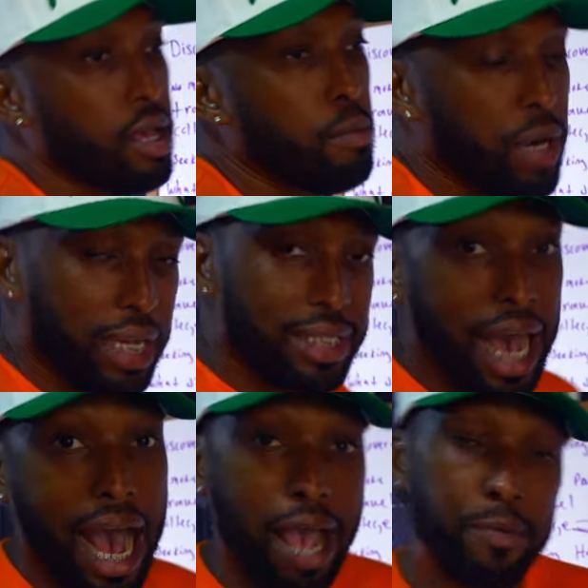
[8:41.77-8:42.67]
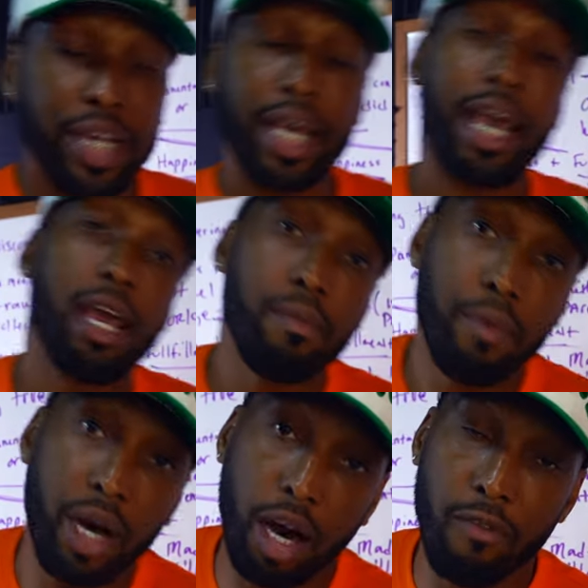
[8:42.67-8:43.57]
because I
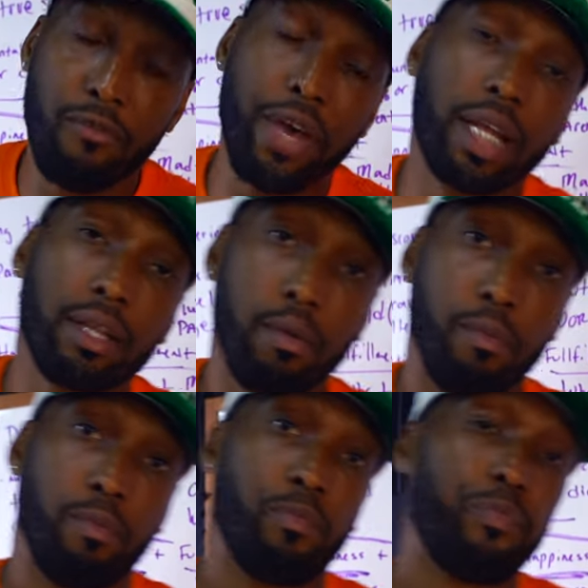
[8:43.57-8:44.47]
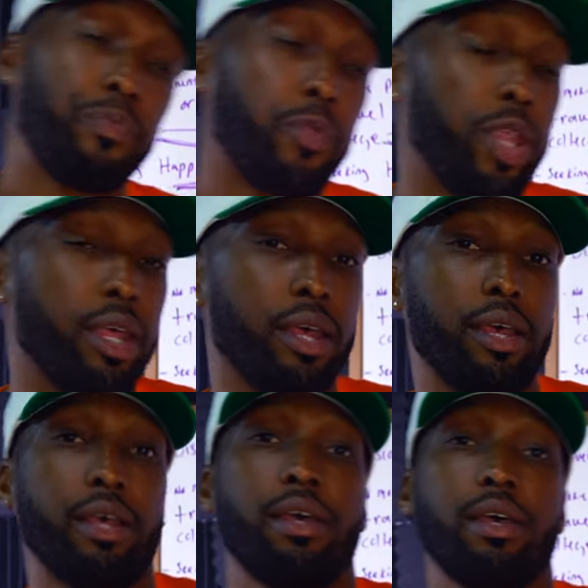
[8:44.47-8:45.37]
became a victim.
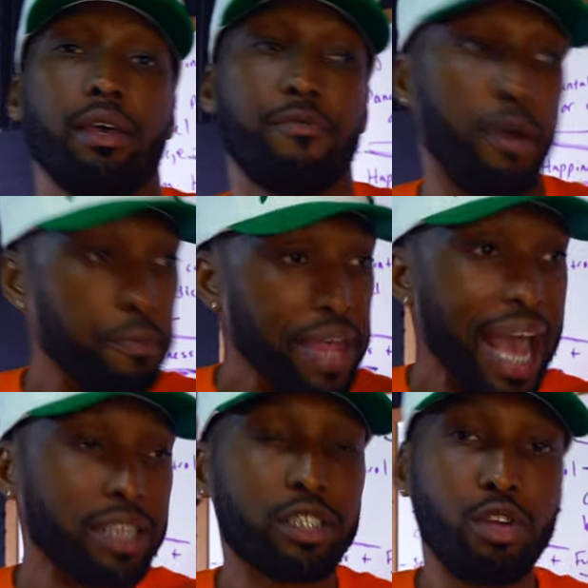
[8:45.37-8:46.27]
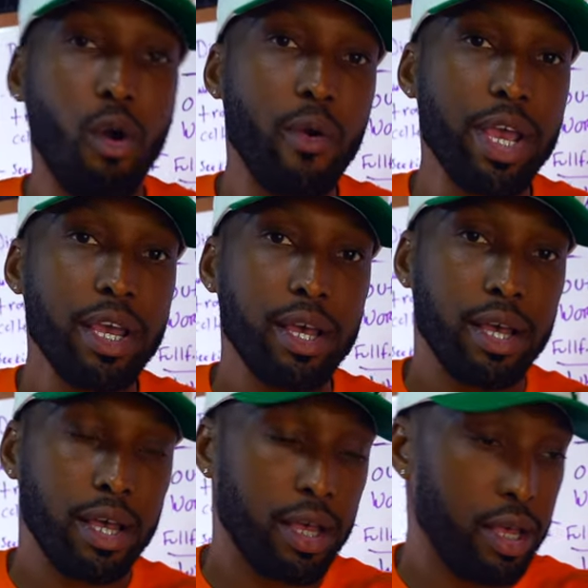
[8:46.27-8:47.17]
From that story
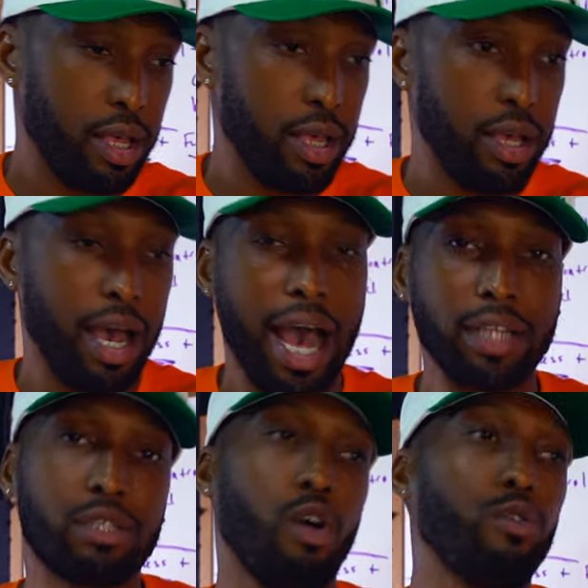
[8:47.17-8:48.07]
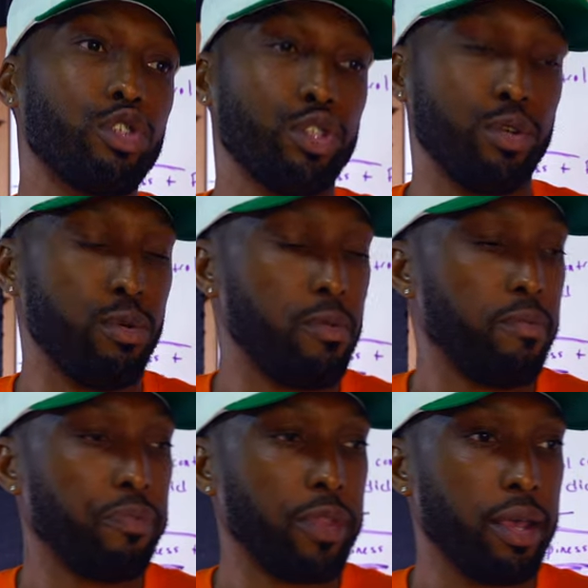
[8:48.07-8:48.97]
I told you,
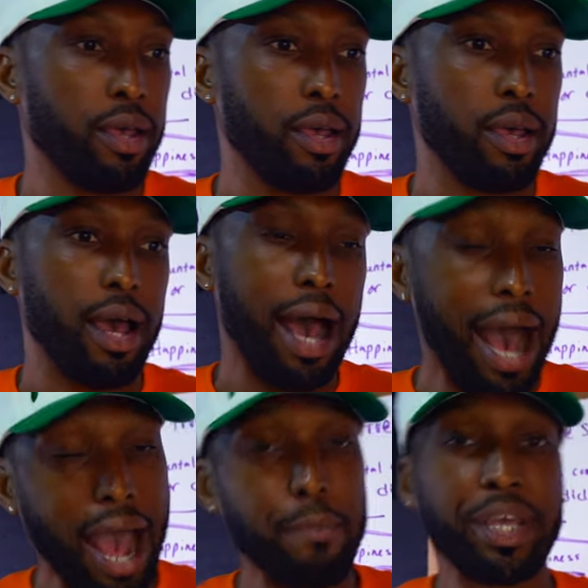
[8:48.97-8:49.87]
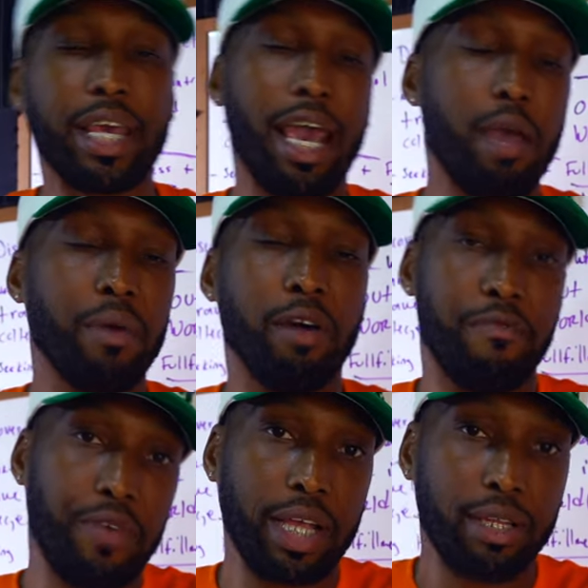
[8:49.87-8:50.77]
I became a
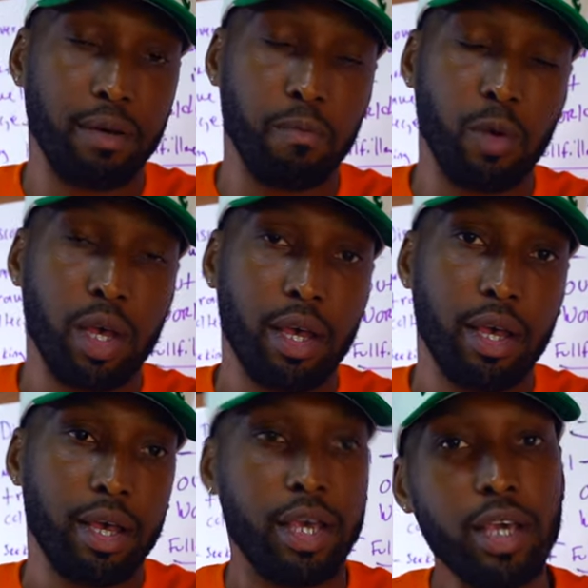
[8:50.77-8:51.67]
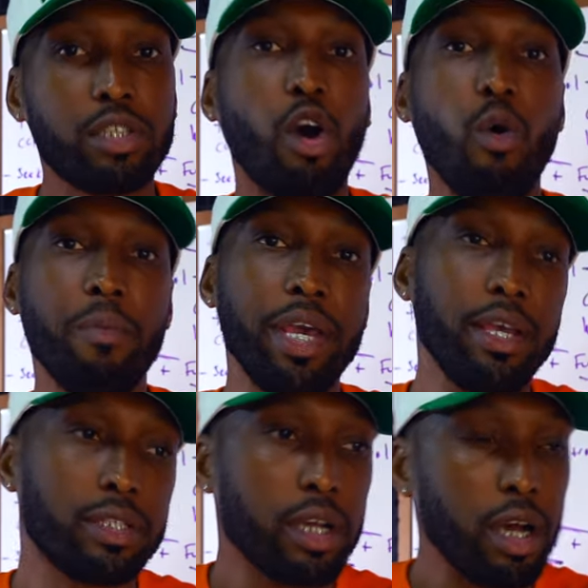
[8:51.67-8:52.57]
victim. He told
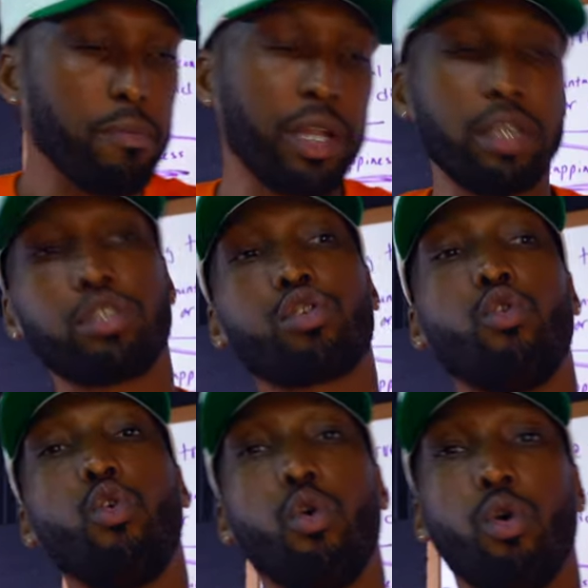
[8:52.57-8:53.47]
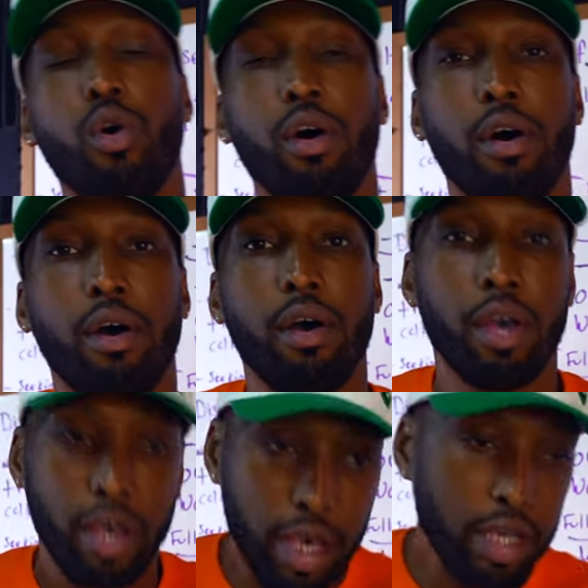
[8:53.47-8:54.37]
me to come to this school.
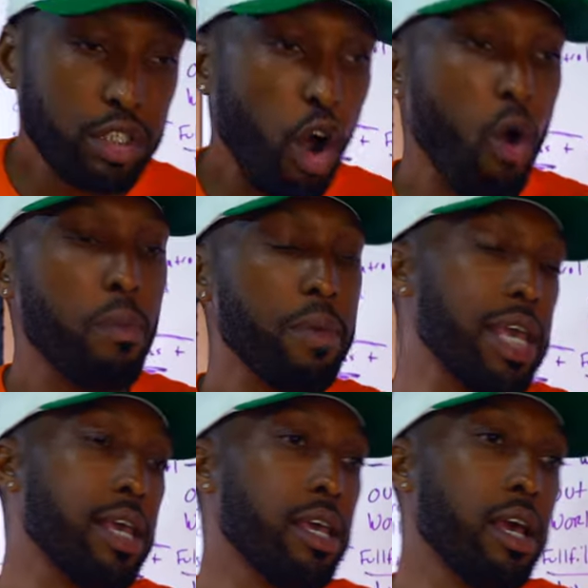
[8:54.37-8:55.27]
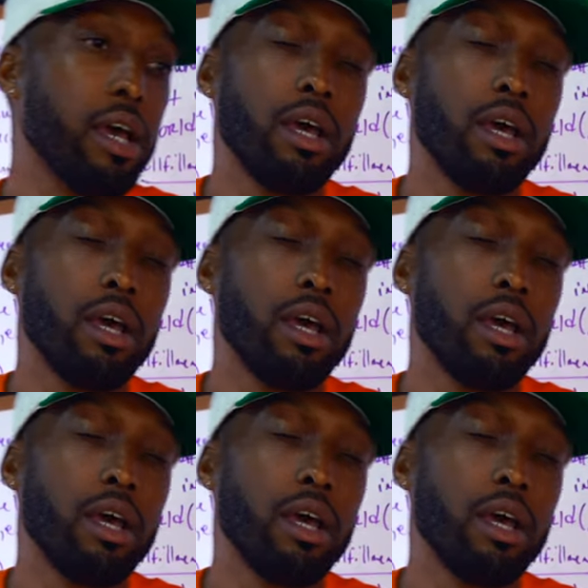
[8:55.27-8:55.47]
He told me